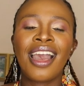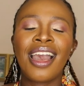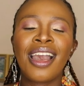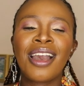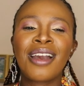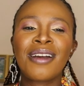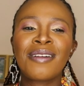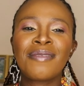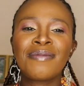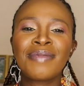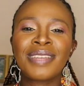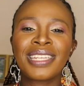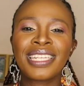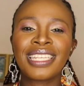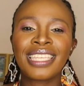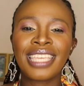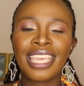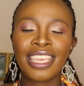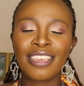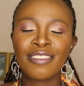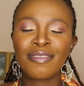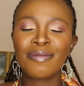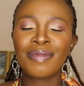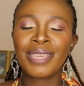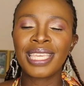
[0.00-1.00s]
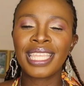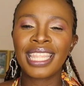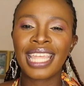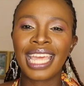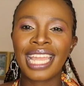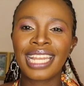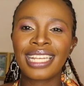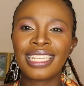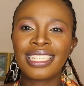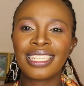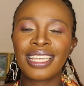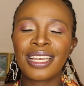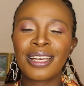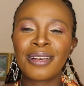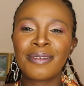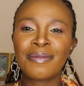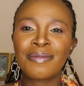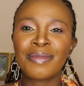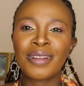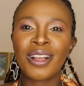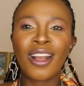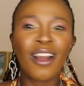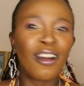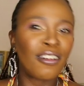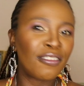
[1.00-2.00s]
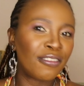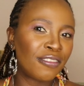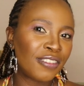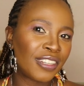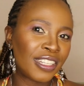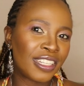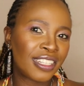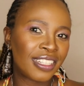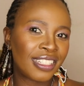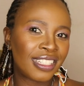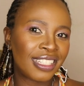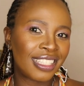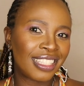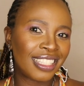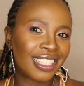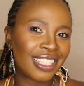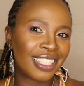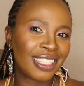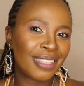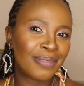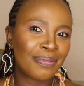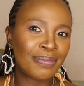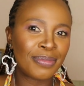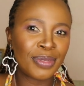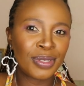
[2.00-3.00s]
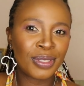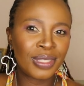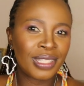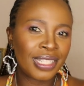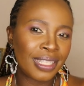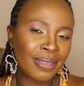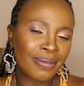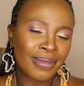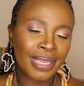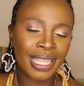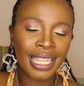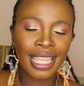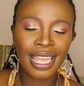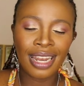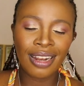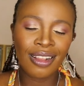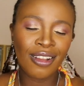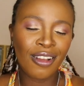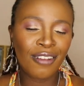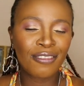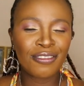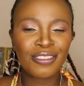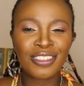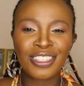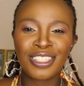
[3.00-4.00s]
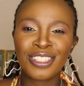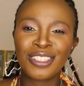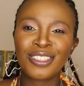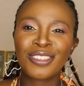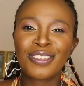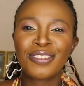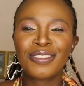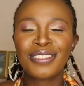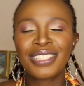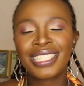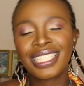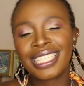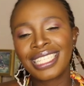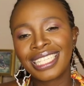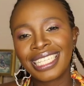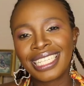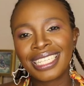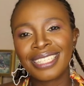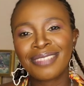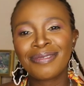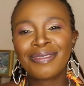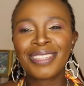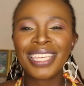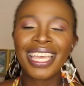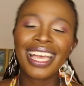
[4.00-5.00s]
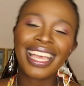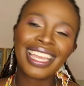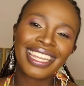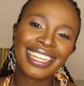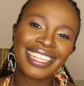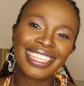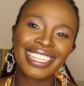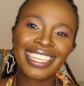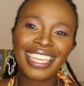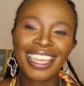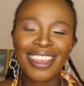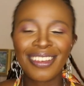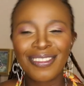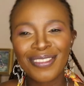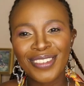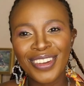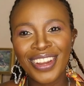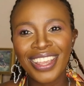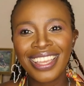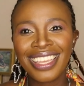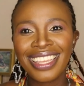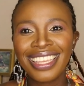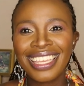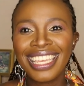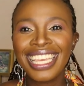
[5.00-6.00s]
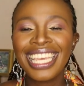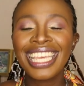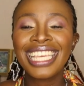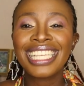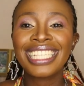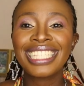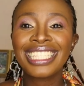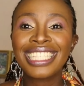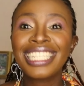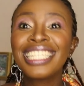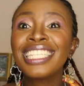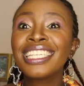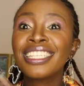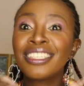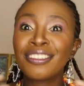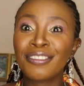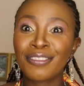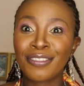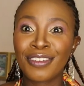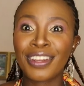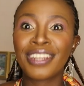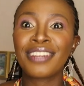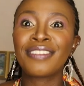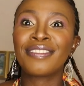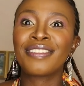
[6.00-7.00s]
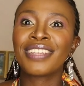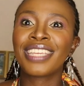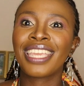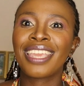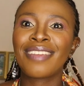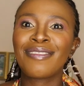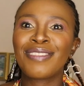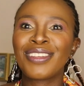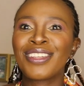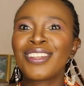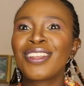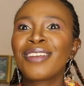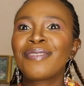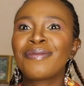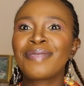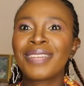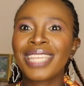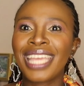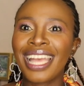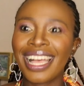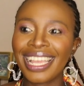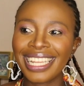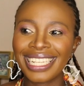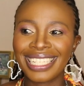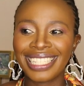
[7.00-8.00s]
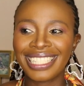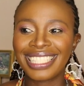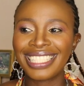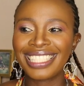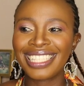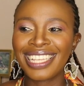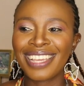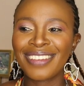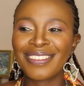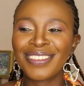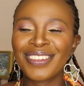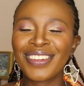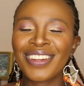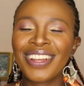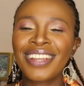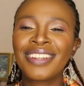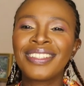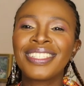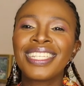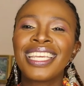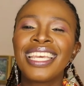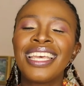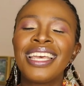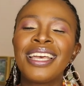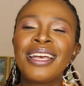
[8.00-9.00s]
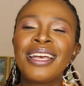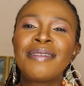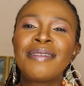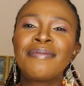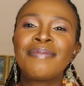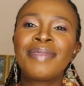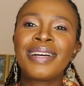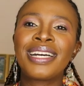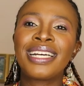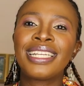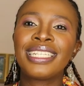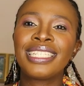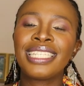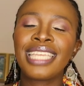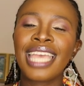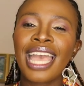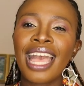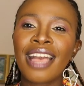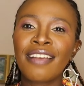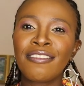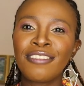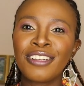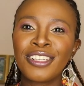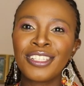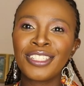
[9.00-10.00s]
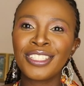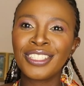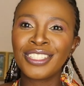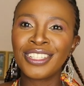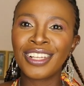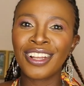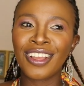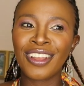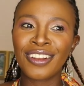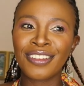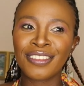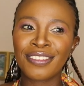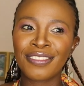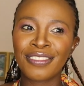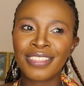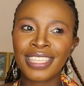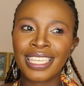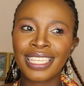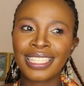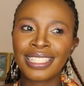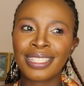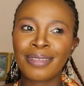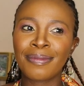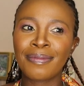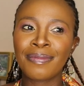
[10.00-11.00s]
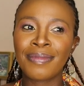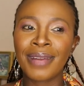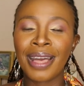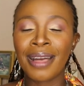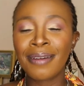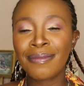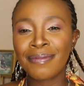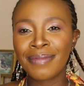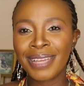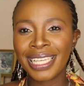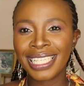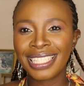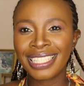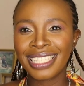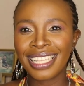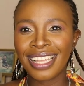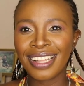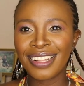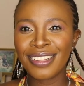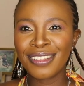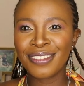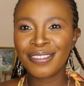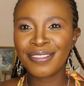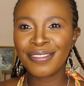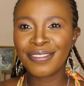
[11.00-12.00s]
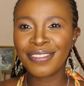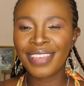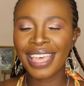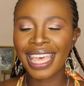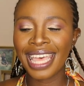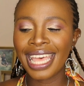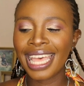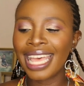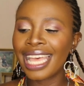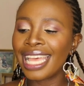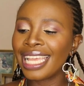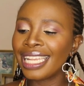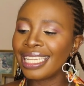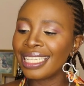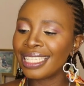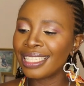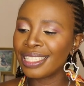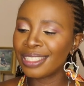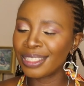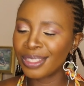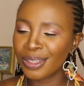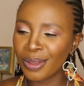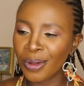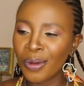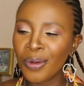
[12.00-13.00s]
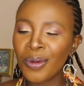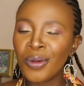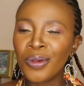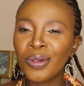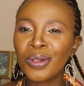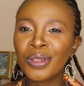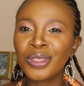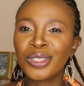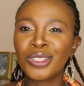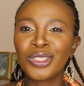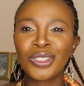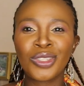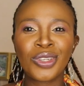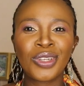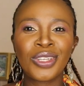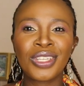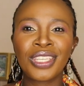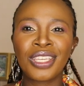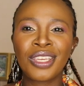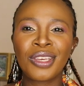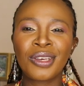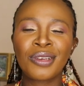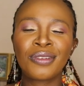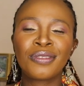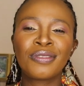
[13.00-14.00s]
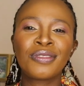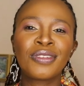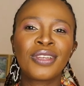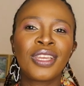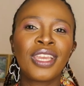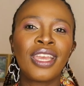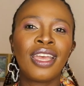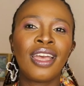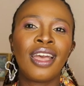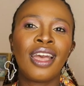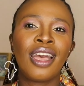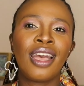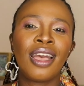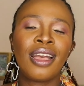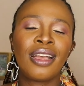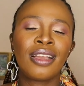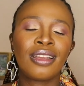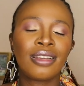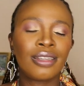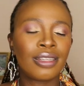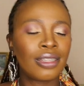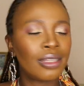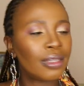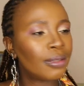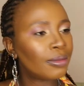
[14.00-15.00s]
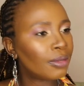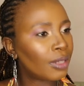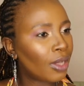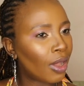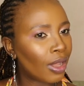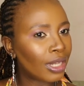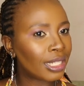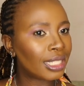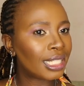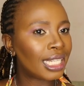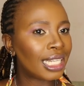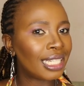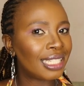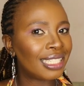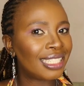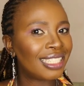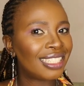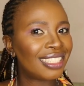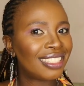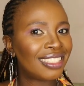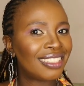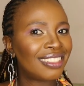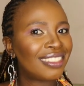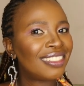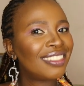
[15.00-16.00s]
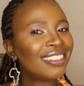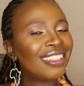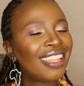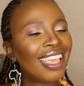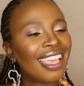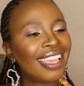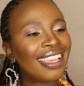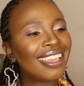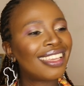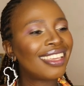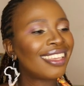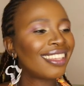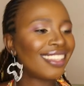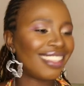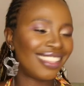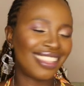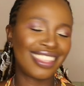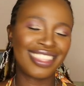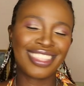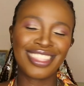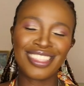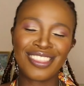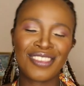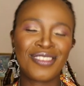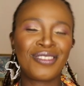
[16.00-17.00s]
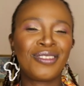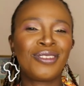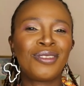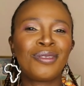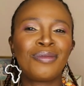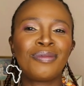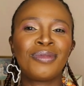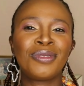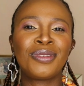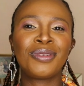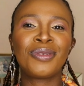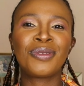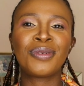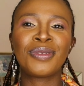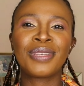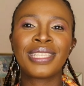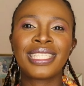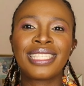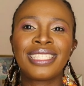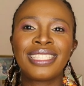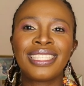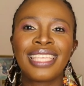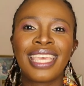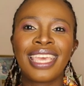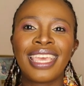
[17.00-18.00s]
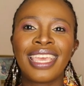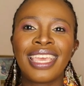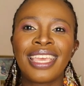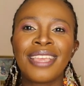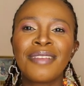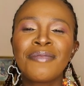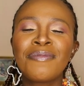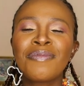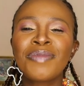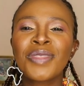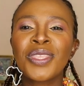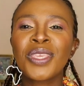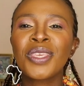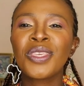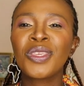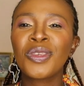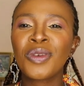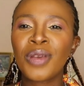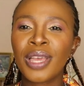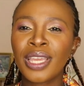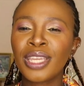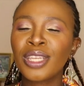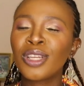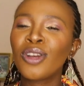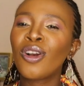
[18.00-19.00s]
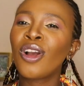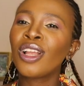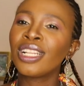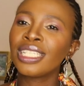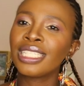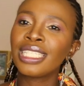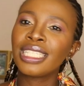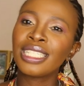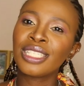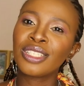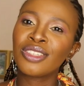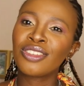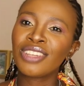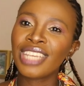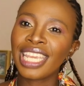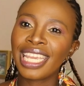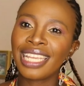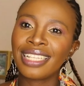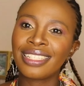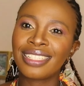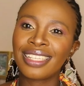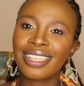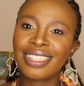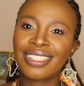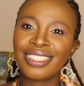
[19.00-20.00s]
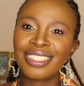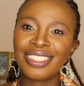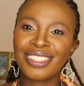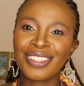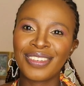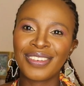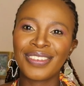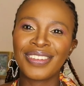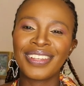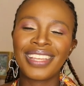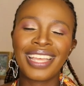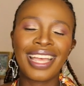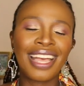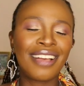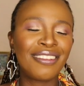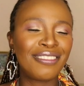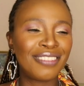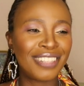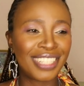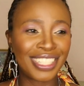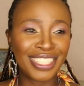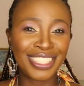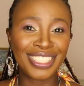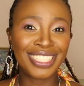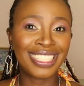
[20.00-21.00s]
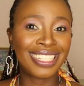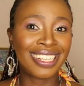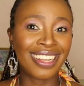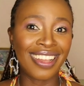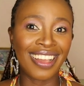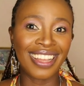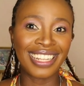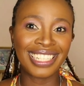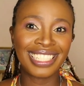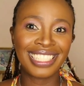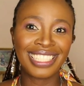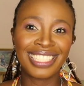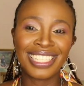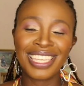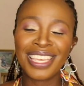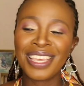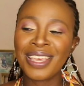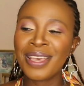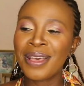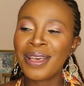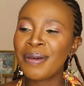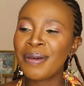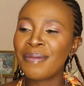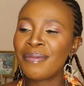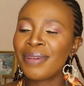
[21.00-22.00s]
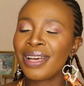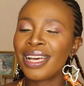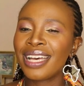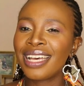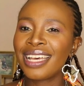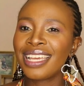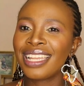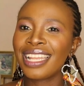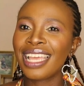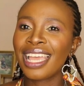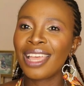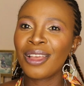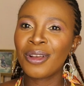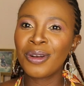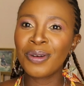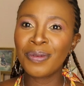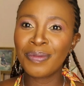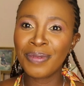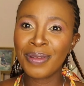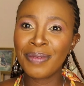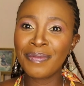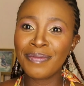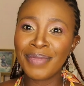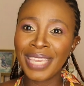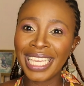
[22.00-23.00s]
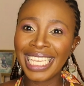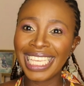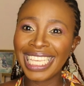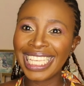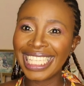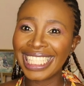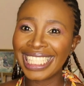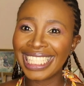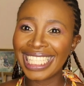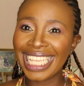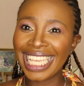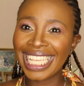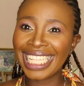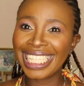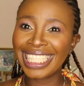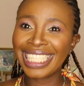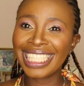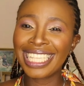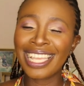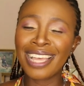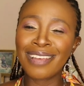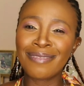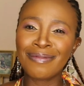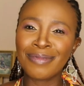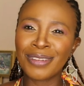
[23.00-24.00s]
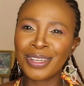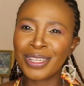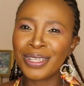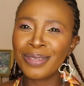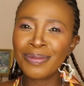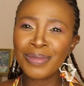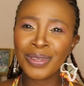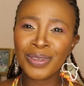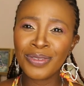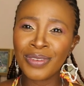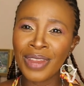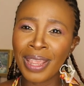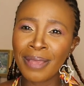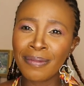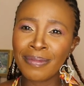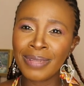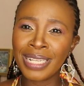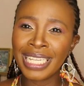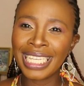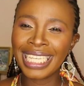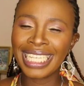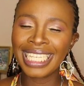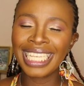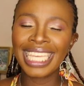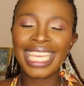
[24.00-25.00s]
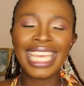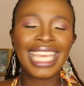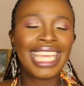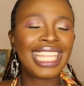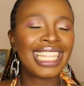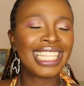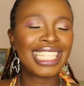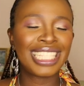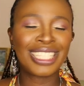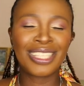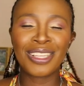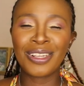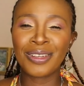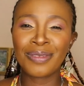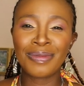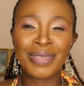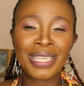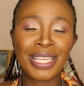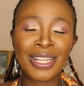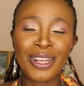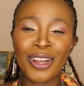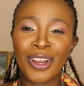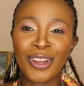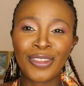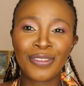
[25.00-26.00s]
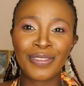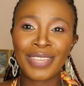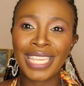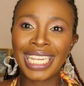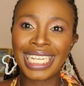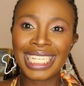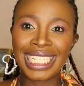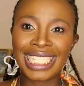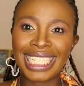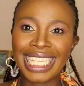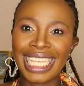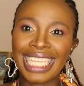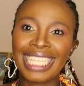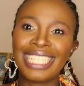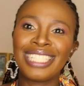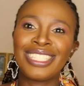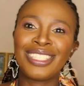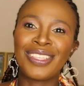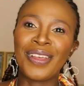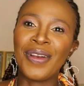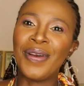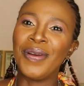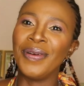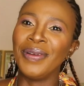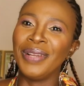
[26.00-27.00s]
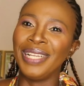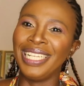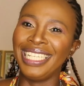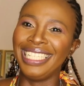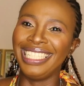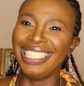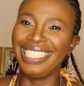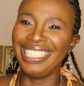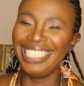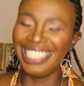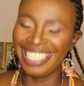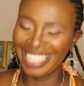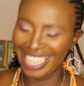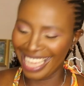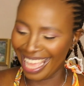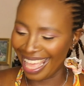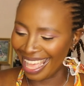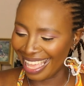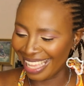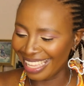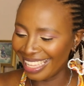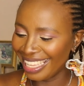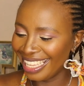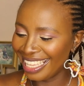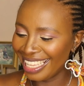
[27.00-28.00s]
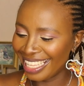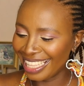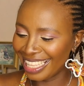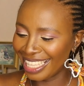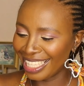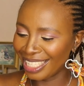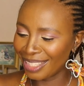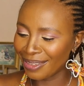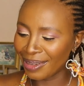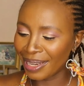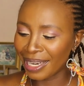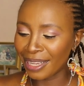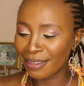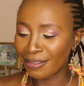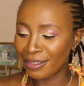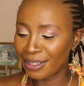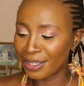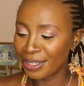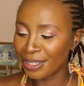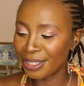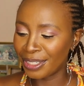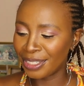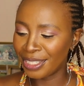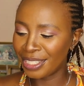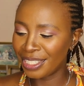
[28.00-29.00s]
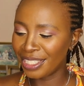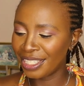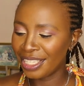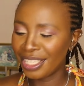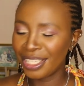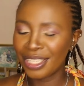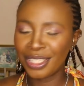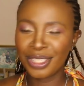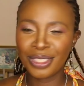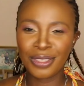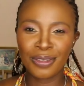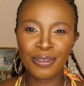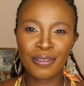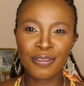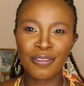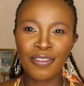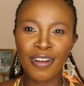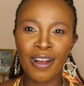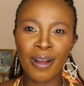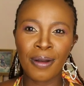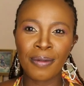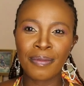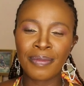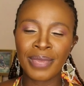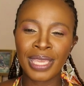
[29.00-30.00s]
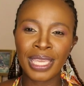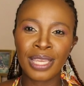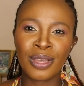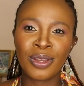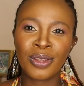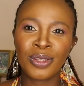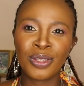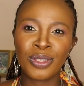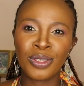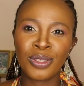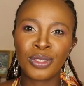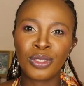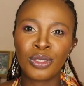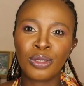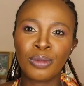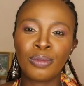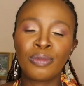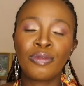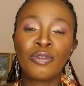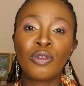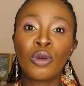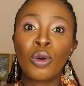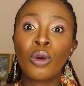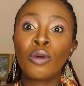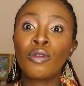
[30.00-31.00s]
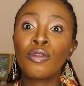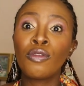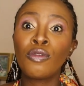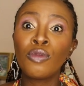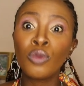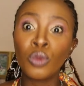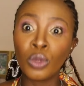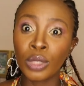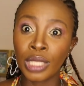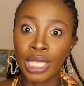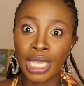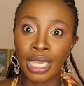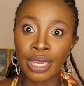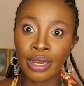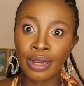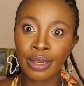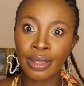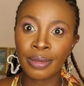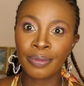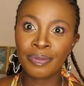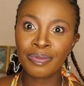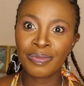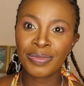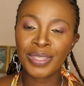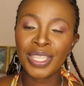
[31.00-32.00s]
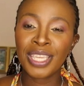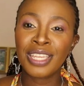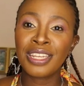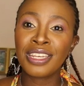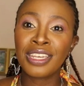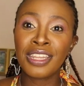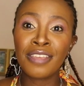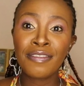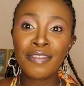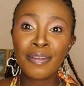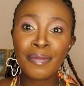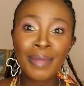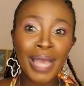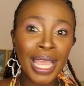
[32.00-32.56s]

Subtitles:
It gave me that confidence, boosting me that confidence of sitting behind a camera, sitting in front of a camera, not behind this time around. But yeah, I've learned a lot of things about myself and this whole journey of content. Like YouTube would always say, you are a content creator. So I've learned a lot, but I hope I'm making sense. I'm gonna be rambling, there's gonna be a lot of editing, so Yeah, that's what I've learned so far being on YouTube for a full year. Never